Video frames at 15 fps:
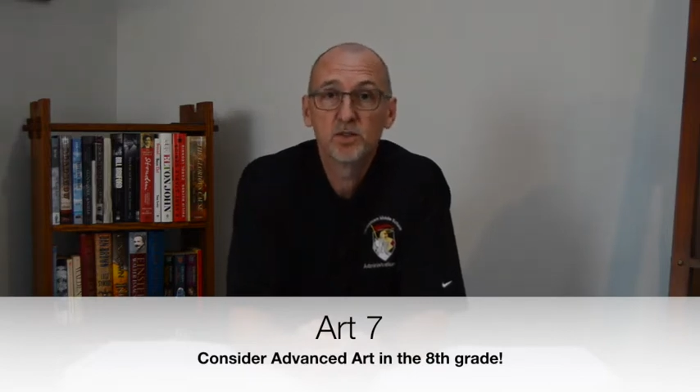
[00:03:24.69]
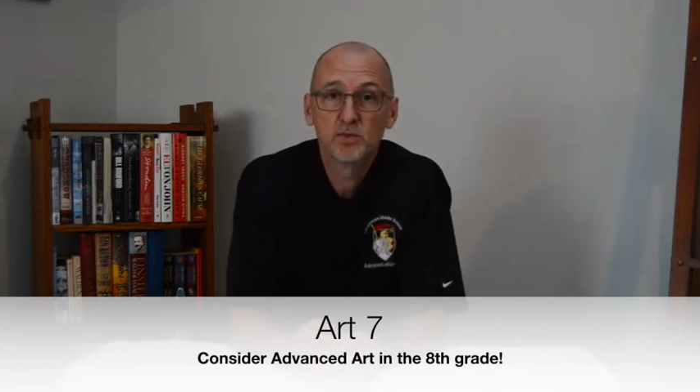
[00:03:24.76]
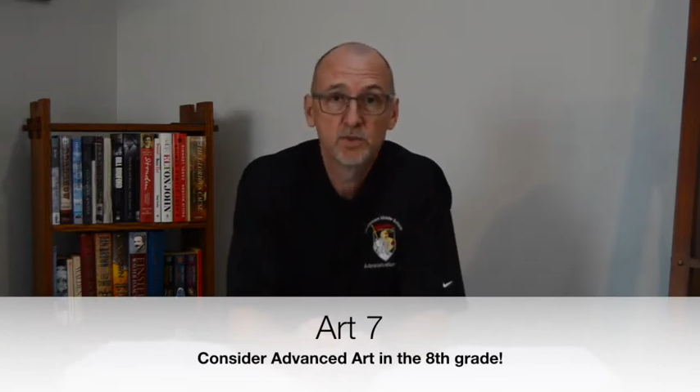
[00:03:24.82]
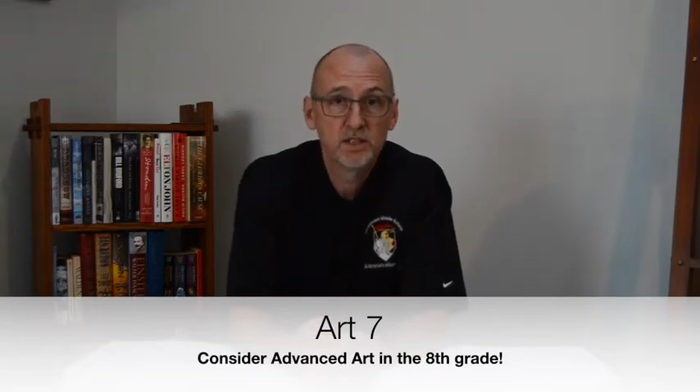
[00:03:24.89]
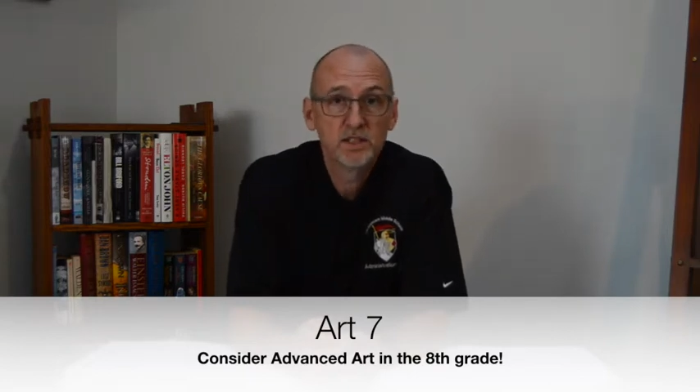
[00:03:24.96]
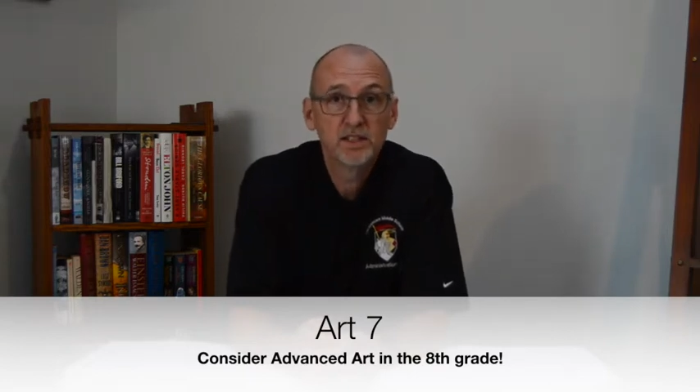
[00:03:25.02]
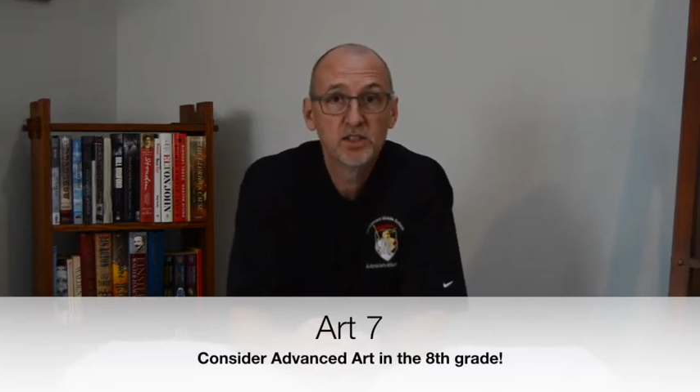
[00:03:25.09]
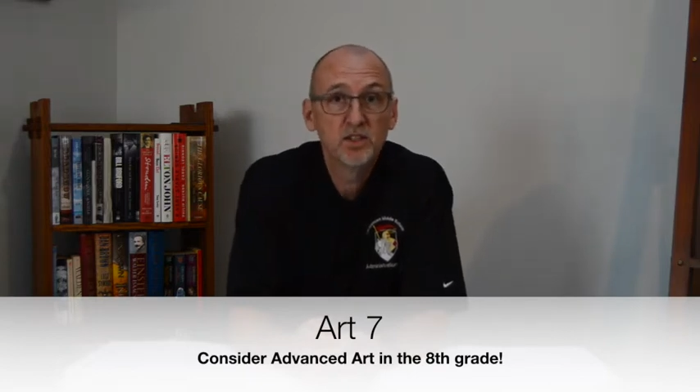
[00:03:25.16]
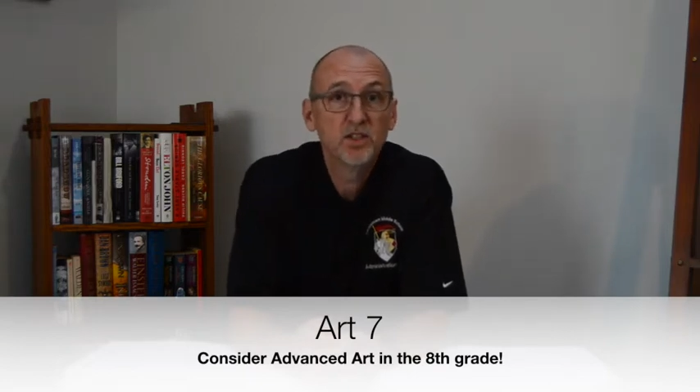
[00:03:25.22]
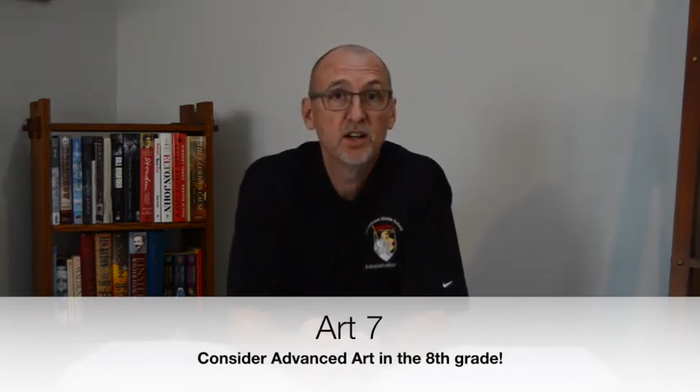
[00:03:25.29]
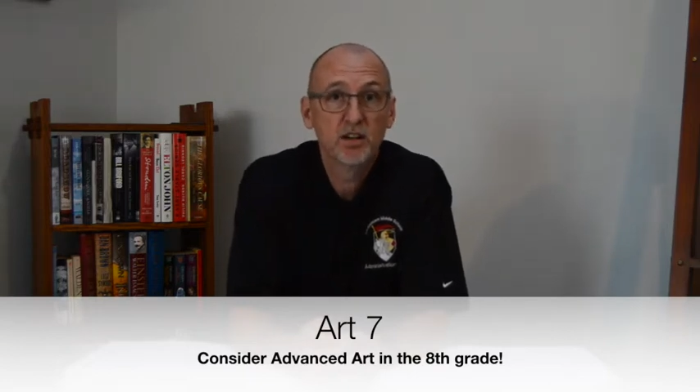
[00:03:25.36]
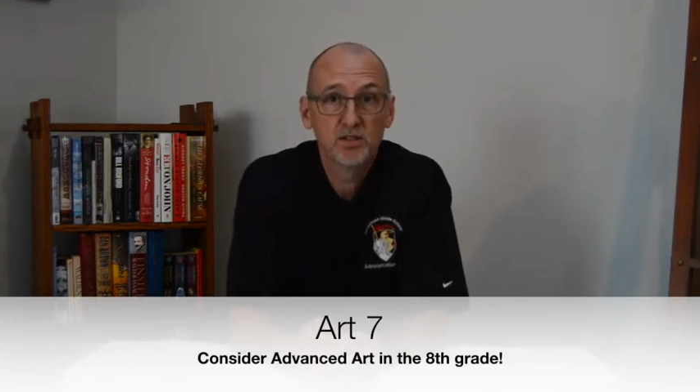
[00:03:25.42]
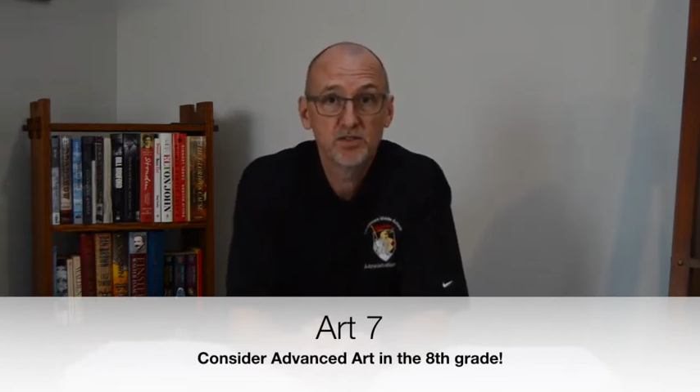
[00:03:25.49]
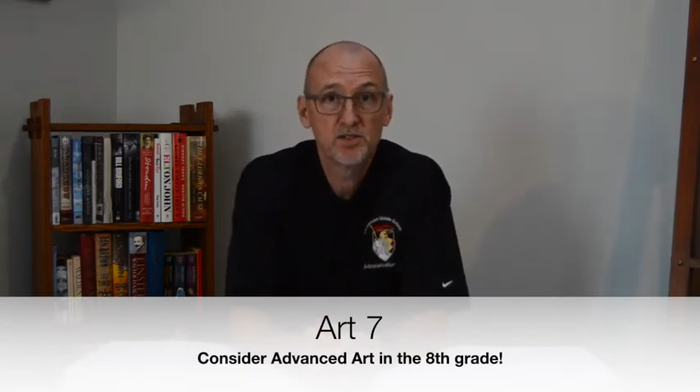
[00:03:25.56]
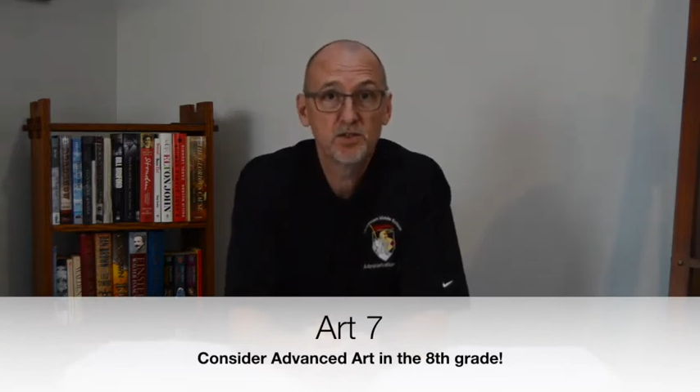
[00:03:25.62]
really good
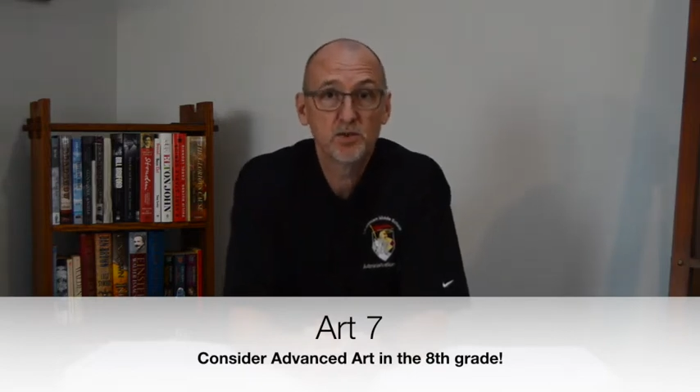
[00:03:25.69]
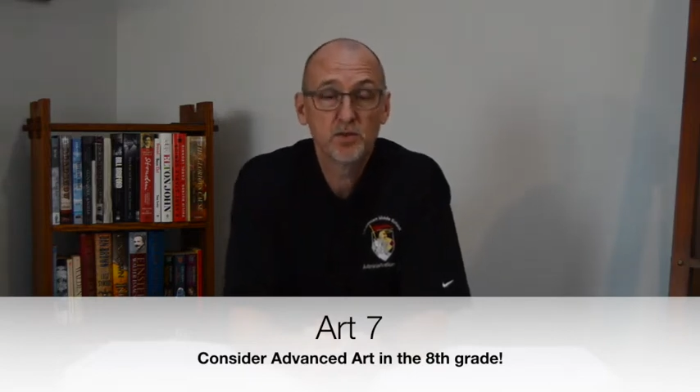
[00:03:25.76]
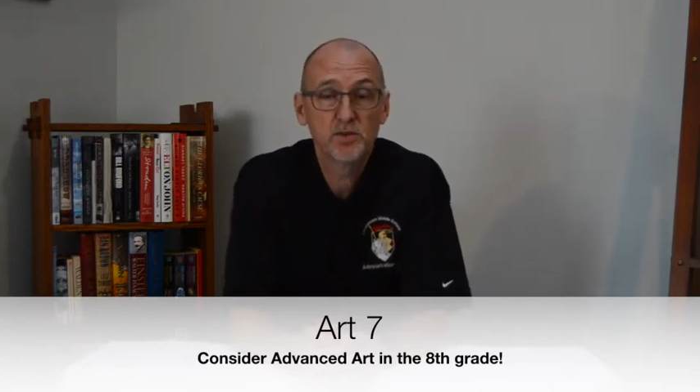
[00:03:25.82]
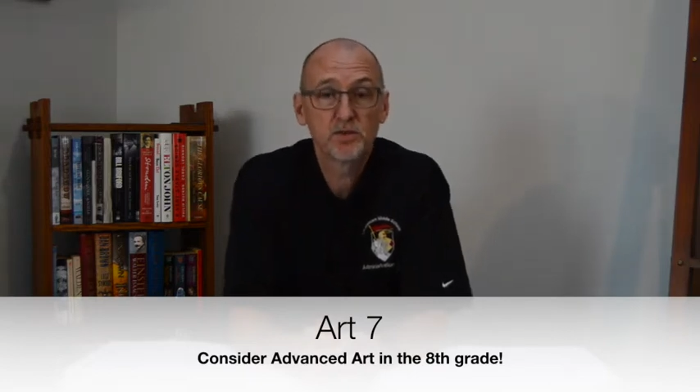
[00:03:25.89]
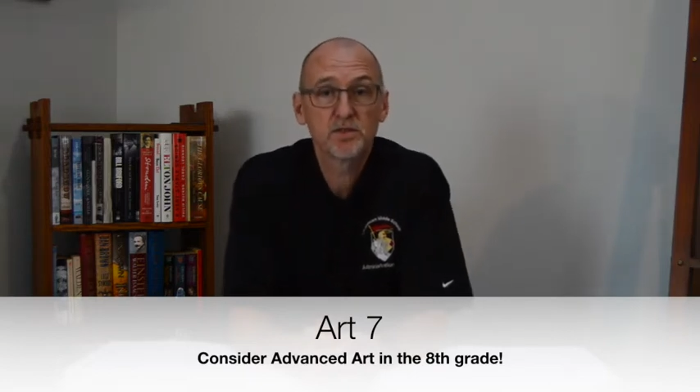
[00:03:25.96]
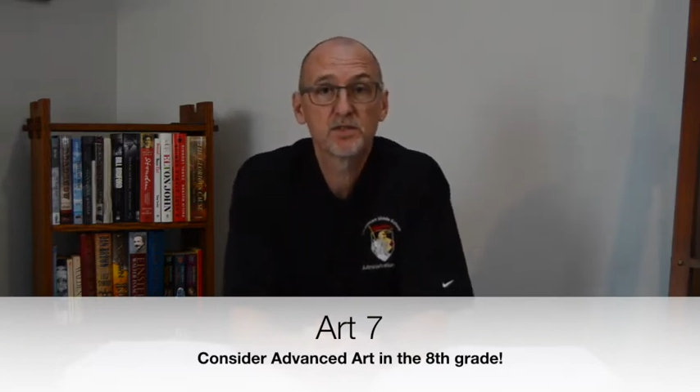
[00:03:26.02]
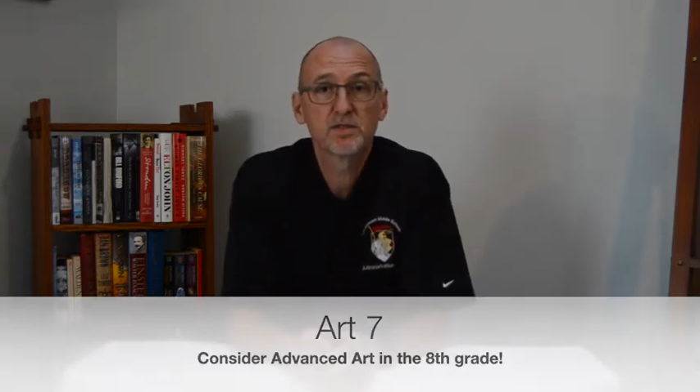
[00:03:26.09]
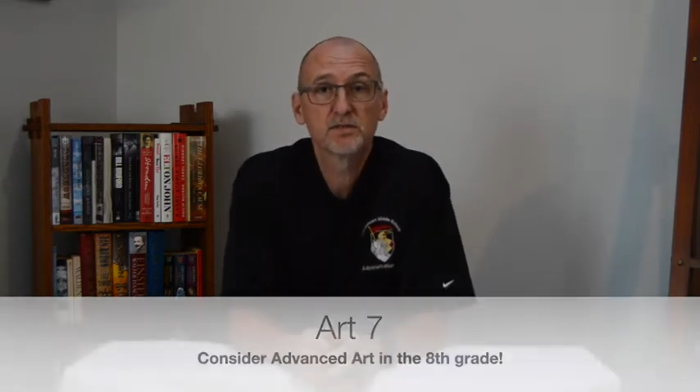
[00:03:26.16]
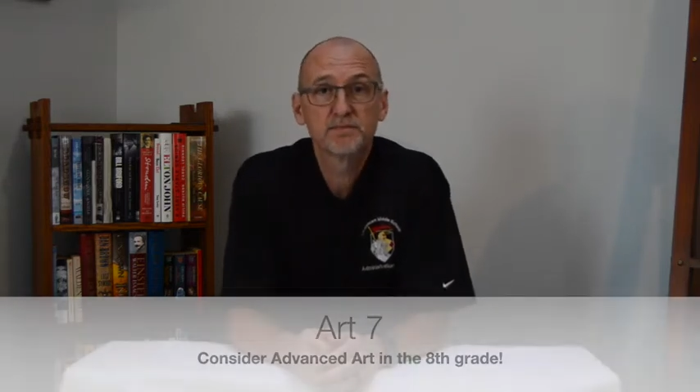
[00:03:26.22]
art students.